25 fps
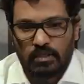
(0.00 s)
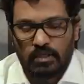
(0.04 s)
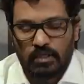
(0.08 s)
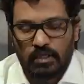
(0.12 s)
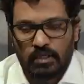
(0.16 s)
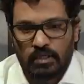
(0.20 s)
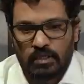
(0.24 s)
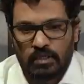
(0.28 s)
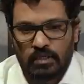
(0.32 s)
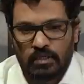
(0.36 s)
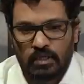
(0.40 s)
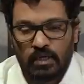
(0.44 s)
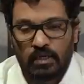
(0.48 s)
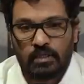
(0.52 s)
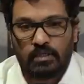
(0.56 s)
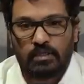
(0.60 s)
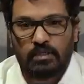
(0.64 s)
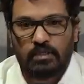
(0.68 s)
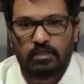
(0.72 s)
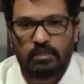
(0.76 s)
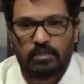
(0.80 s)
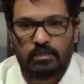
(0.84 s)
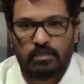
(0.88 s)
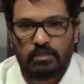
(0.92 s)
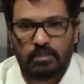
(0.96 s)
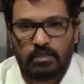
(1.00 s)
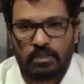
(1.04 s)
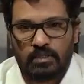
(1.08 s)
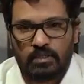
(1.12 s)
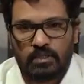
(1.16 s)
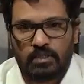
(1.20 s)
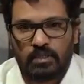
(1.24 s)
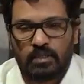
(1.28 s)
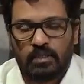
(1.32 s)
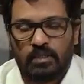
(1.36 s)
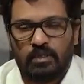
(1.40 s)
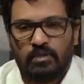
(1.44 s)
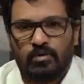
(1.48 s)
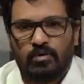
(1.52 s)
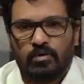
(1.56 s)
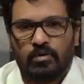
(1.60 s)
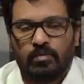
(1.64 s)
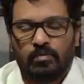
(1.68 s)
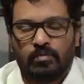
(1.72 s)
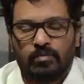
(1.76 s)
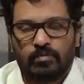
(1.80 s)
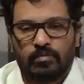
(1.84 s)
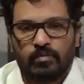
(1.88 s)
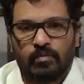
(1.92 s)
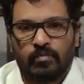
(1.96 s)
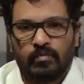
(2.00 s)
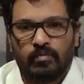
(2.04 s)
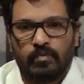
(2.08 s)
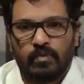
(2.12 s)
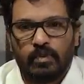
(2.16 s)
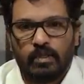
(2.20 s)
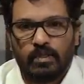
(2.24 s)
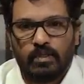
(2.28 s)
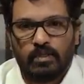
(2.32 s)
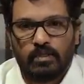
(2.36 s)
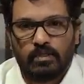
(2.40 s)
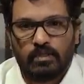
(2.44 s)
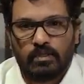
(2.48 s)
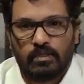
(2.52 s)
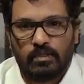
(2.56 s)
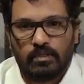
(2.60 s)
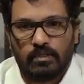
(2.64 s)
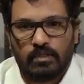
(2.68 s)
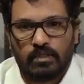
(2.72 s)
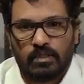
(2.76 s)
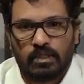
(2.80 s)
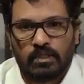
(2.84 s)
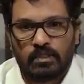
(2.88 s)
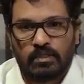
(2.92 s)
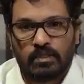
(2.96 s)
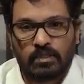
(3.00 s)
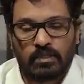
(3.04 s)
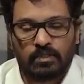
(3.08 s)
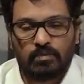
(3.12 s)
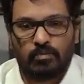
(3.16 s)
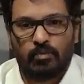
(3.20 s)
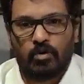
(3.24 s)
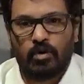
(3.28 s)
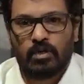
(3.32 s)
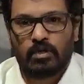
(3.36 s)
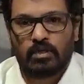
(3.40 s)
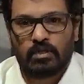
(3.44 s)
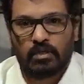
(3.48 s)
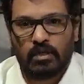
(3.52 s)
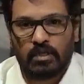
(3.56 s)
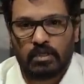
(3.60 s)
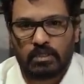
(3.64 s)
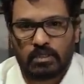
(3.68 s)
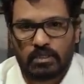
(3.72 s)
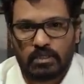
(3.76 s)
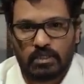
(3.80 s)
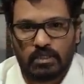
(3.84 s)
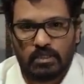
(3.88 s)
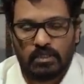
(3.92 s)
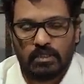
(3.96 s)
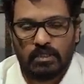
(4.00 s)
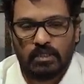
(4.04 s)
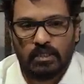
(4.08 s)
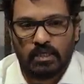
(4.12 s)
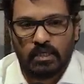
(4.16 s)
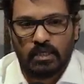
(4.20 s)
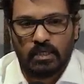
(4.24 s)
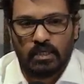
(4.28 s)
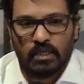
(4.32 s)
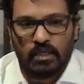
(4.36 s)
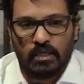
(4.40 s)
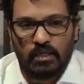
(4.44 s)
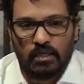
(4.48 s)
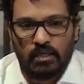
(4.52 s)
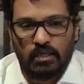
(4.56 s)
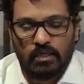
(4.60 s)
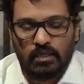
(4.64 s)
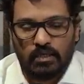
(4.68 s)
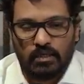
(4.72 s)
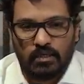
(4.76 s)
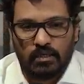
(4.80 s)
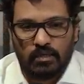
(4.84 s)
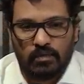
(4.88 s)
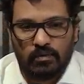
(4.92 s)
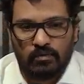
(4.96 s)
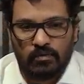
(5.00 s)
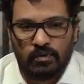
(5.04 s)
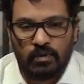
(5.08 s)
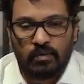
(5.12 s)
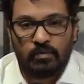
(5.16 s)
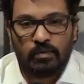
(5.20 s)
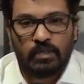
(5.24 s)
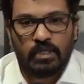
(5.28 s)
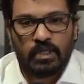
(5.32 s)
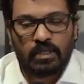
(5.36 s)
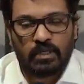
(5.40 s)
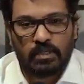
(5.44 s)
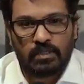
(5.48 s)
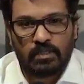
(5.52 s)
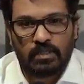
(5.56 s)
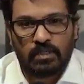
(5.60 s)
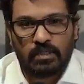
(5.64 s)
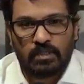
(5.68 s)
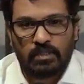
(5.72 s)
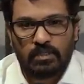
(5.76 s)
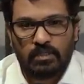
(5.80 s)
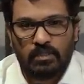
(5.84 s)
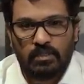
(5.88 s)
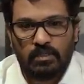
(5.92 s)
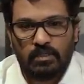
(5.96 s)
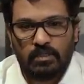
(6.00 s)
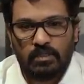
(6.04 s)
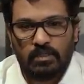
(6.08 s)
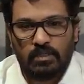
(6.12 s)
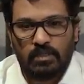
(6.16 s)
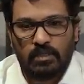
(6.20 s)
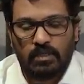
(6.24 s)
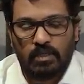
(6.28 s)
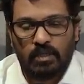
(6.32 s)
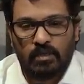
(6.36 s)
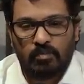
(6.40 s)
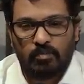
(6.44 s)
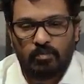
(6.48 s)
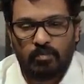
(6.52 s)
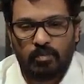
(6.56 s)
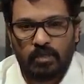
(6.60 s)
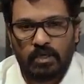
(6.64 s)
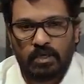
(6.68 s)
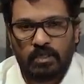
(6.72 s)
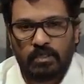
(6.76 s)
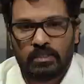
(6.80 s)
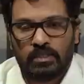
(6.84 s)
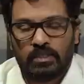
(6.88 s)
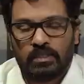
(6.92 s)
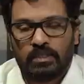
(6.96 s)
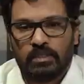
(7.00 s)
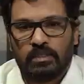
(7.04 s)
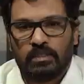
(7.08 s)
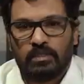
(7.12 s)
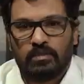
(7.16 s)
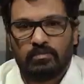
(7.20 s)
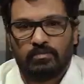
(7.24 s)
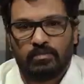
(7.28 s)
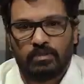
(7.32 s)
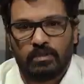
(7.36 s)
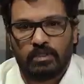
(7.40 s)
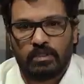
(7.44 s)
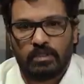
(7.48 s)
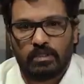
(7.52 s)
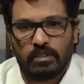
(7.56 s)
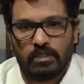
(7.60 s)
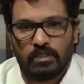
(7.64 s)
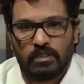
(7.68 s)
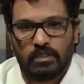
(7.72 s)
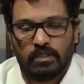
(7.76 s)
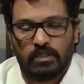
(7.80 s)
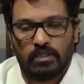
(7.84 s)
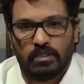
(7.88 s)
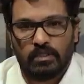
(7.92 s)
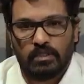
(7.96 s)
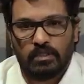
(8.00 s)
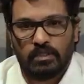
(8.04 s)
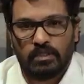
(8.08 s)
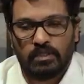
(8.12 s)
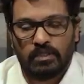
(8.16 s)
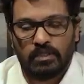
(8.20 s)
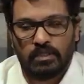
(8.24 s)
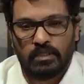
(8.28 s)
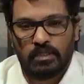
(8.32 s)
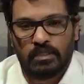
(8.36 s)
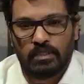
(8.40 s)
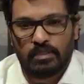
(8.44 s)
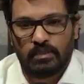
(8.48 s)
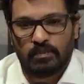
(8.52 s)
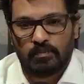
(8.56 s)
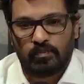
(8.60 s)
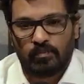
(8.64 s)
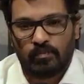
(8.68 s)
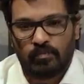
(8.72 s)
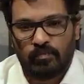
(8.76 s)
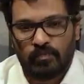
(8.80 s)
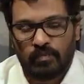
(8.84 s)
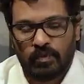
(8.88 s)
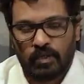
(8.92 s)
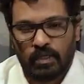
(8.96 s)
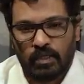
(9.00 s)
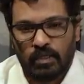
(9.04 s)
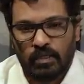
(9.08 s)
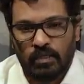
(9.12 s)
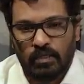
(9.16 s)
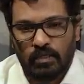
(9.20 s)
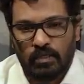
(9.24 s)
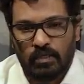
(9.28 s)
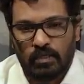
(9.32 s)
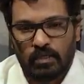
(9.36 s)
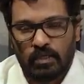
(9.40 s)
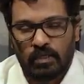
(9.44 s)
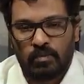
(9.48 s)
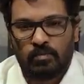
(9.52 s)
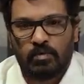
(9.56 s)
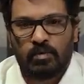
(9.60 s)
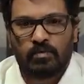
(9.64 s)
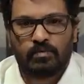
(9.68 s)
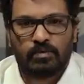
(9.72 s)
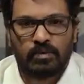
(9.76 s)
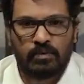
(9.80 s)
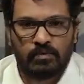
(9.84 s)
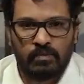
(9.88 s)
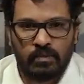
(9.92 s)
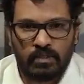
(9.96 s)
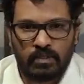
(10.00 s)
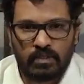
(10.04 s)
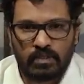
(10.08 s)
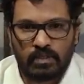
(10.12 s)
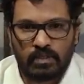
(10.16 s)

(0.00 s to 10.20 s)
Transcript: And I sincerely hope that this podcast will be another pioneering effort in the realm of civil